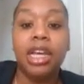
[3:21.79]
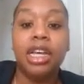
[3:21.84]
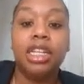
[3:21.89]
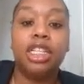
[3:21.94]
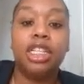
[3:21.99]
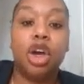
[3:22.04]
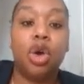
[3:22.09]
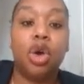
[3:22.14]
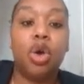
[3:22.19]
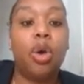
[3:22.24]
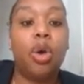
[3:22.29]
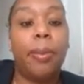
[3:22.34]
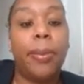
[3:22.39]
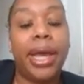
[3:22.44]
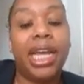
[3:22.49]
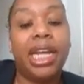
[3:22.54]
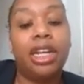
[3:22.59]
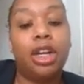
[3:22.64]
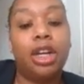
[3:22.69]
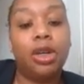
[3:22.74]
So
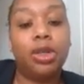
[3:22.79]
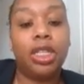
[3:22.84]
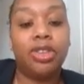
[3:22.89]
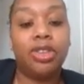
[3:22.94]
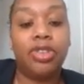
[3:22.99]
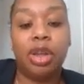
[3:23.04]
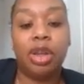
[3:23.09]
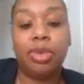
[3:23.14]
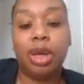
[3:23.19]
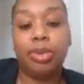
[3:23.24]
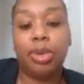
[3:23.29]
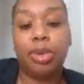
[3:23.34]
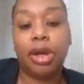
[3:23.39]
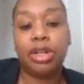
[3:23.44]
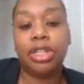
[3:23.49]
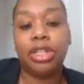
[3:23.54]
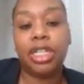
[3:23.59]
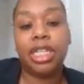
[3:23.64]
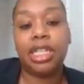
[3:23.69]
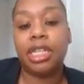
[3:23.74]
make notes of any big
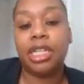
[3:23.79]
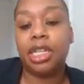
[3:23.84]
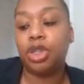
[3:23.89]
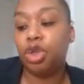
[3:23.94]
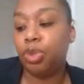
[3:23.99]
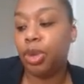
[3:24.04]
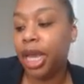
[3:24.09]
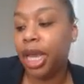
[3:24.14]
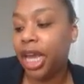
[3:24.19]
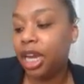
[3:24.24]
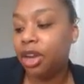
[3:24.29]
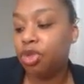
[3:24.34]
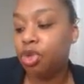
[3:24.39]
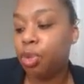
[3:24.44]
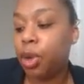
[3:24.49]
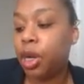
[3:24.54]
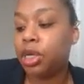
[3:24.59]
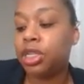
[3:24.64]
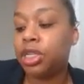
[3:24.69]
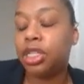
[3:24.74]
purchases that you made. If you
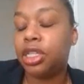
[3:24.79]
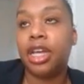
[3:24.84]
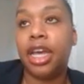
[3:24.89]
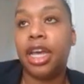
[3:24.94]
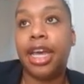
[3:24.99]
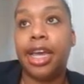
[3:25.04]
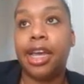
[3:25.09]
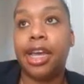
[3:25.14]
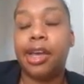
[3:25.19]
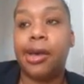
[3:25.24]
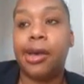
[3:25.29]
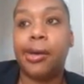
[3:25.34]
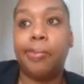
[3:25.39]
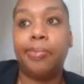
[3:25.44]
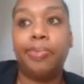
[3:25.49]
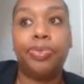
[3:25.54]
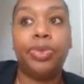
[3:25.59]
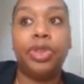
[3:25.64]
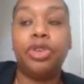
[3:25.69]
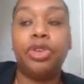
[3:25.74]
purchase
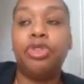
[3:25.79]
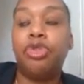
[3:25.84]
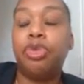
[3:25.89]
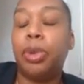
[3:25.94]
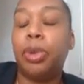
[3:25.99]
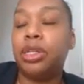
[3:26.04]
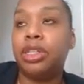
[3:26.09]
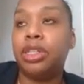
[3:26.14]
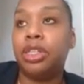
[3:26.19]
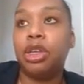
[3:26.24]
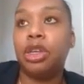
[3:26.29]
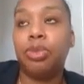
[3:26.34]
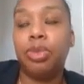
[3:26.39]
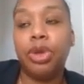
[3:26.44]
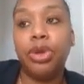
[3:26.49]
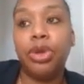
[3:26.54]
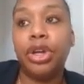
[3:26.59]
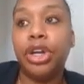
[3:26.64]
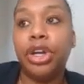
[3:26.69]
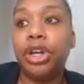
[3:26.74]
you've purchased
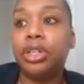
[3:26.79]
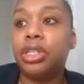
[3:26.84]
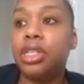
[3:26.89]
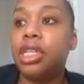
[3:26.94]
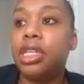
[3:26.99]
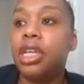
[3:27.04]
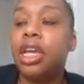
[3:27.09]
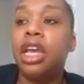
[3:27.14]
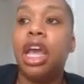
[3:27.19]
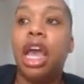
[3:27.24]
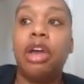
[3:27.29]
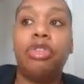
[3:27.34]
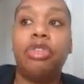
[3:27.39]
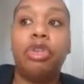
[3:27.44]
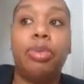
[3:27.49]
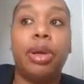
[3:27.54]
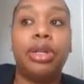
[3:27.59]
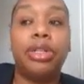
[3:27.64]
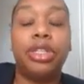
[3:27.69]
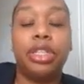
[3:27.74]
computers, if
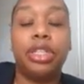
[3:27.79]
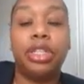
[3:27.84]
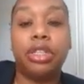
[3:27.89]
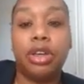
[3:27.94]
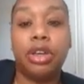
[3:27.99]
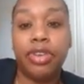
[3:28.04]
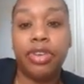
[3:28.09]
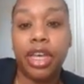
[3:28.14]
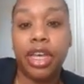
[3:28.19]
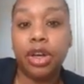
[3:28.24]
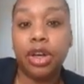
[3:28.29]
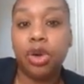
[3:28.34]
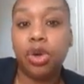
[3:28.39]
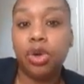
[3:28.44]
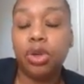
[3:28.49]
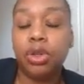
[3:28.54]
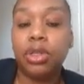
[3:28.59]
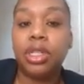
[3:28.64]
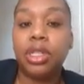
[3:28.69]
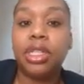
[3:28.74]
you purchase
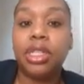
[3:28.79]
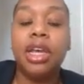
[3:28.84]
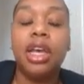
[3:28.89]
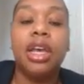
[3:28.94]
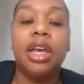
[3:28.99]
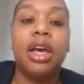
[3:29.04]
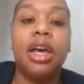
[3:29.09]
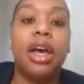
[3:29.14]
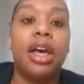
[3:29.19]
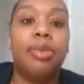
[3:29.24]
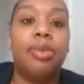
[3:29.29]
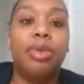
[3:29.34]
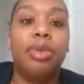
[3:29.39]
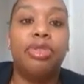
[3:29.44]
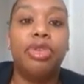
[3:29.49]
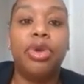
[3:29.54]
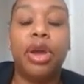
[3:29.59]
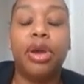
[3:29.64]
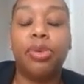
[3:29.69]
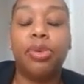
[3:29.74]
vehicles,
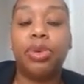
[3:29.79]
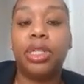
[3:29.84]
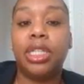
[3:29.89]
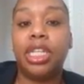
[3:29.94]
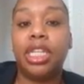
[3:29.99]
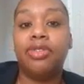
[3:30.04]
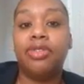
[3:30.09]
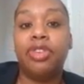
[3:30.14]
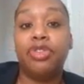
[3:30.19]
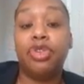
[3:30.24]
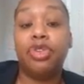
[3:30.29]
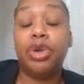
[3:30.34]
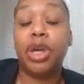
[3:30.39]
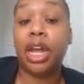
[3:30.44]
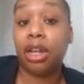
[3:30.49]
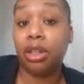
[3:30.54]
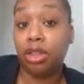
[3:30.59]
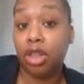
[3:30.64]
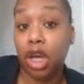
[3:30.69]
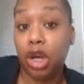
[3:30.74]
if you
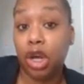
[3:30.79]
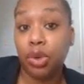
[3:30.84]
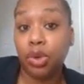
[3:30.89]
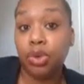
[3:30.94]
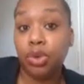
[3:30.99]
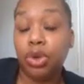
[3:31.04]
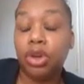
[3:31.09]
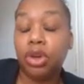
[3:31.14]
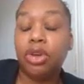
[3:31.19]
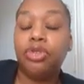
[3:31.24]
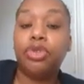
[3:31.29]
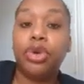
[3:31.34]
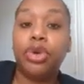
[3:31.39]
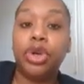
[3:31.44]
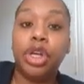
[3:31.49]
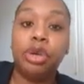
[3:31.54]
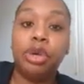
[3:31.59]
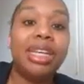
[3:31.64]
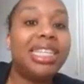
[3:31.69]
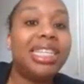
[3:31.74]
got a loan
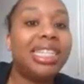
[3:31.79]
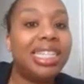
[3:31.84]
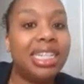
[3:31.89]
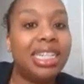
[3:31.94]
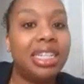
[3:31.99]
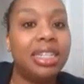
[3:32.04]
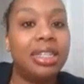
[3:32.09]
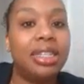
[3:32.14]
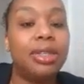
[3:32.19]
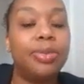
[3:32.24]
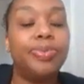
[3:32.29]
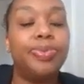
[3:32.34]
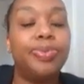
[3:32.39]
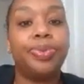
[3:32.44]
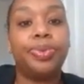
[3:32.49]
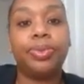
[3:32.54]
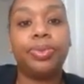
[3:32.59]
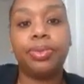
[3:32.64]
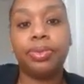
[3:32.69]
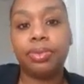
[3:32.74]
for your business,
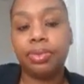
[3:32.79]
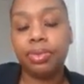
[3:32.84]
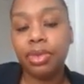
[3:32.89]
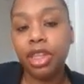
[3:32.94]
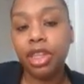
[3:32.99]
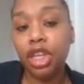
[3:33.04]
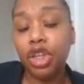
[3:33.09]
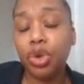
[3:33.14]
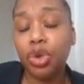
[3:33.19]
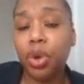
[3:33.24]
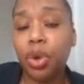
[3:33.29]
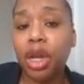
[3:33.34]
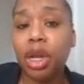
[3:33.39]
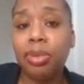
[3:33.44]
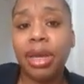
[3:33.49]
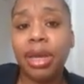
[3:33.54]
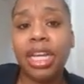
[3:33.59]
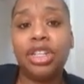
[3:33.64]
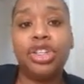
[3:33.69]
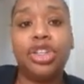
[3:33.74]
you want to
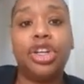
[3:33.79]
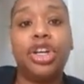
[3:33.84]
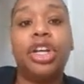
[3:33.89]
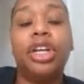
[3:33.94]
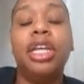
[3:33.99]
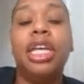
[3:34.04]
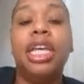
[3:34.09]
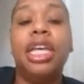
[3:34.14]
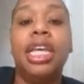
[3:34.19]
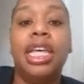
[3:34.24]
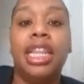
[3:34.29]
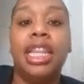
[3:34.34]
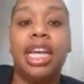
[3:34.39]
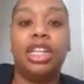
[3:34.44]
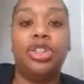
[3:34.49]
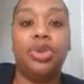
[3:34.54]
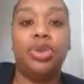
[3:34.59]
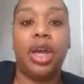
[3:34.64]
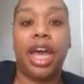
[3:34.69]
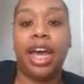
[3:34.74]
make sure
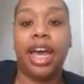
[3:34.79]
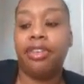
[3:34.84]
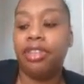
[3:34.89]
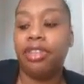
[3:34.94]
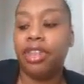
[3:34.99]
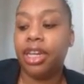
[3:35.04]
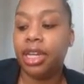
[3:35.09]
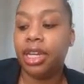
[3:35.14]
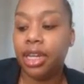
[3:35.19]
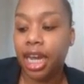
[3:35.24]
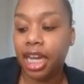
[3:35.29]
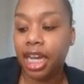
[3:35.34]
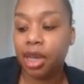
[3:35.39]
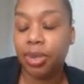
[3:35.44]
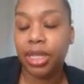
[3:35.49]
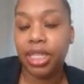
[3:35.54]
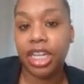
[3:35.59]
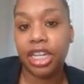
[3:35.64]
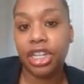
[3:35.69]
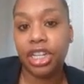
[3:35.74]
that you have the
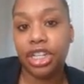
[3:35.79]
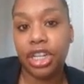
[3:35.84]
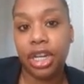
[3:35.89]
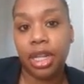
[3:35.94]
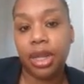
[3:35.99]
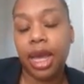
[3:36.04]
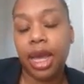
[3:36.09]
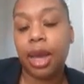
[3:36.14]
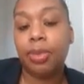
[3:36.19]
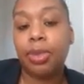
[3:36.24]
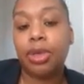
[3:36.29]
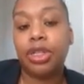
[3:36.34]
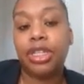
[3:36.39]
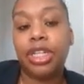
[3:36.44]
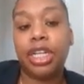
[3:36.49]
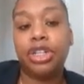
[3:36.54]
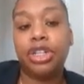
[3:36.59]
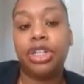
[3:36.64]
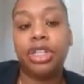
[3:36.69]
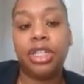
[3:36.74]
documentation and the
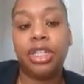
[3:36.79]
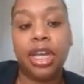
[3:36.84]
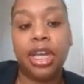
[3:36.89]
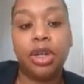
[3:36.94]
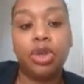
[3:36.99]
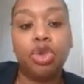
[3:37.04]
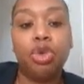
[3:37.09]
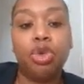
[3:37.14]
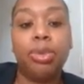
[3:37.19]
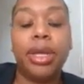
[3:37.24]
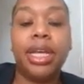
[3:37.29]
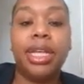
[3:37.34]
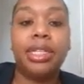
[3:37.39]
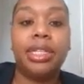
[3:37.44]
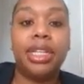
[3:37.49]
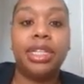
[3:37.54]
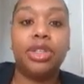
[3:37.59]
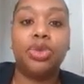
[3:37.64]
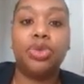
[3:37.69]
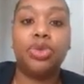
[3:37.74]
amortization schedule, because
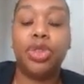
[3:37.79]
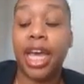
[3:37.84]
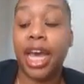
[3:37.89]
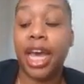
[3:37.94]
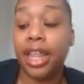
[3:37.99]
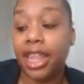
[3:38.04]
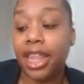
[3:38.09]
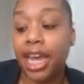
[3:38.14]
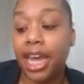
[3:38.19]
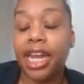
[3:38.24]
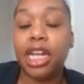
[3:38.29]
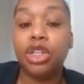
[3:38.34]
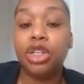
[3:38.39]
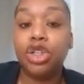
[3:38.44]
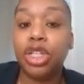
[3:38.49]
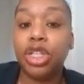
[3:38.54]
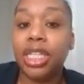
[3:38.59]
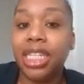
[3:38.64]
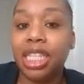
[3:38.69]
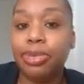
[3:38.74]
that
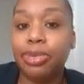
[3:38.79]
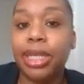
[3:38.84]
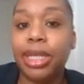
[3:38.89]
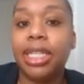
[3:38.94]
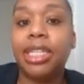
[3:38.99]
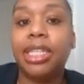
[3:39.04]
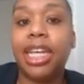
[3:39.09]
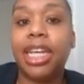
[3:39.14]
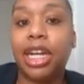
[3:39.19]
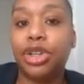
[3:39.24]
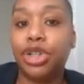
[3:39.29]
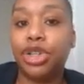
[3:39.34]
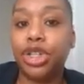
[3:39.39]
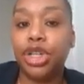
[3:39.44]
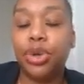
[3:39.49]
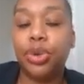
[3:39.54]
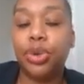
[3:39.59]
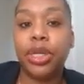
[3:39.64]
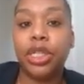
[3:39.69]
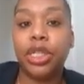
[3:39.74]
interest expense is actually
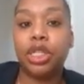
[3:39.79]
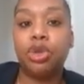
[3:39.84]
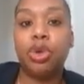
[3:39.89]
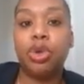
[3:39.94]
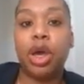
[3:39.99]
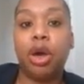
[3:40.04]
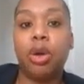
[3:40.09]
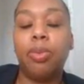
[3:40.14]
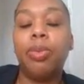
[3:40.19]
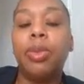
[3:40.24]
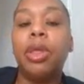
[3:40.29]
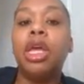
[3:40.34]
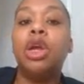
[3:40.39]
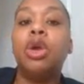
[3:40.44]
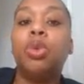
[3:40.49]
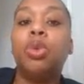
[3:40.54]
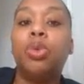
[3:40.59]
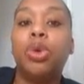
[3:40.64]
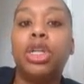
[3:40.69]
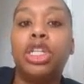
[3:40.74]
going to help
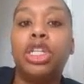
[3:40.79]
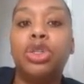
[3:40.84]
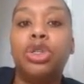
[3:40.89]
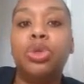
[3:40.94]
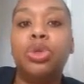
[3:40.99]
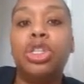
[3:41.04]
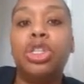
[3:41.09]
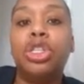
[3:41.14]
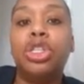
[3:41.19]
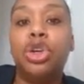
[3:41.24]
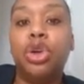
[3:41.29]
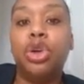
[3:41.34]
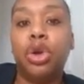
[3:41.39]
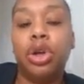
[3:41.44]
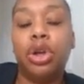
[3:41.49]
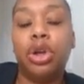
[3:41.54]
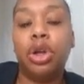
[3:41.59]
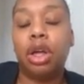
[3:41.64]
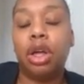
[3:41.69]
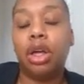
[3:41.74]
reduce
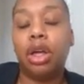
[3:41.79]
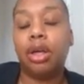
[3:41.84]
your